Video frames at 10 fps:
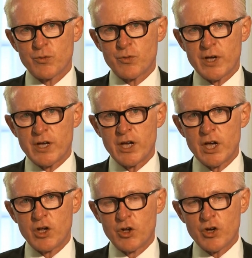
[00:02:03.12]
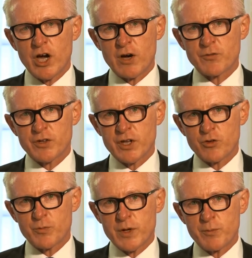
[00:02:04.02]
that we look after
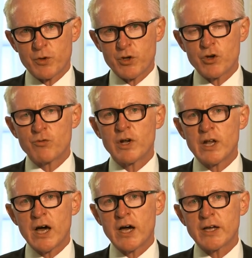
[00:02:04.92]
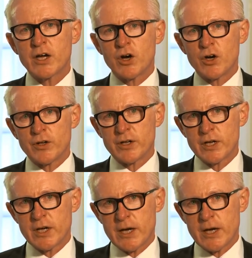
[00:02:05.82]
those people who rely on